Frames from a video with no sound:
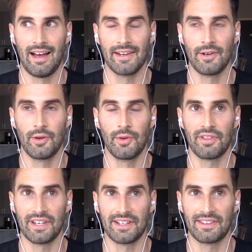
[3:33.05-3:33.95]
I don't
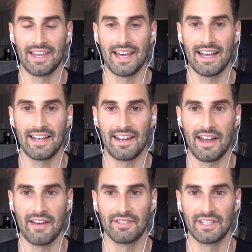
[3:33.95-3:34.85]
think that
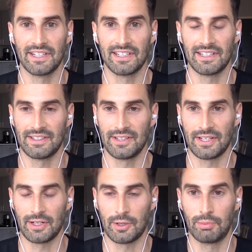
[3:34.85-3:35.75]
having
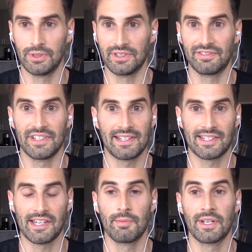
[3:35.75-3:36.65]
like a completely flat
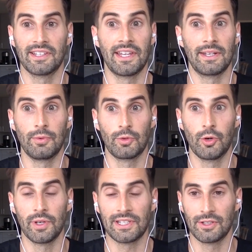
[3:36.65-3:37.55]
stomach and then
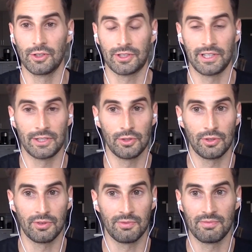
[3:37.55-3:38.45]
going to look like
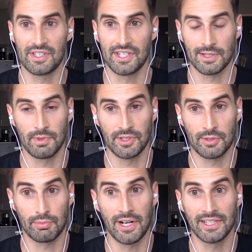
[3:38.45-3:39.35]
you're 6 months
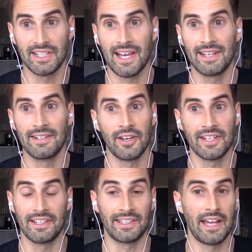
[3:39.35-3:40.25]
pregnant at
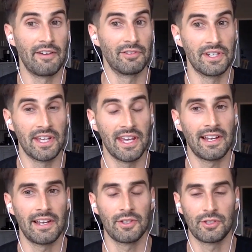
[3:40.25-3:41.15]
night, like every day,
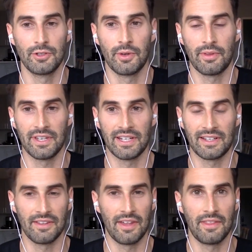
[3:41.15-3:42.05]
I also don't think
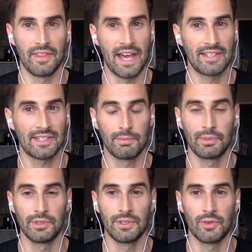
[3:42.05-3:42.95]
that that's
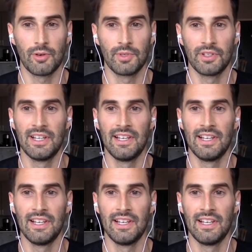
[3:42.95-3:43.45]
completely normal.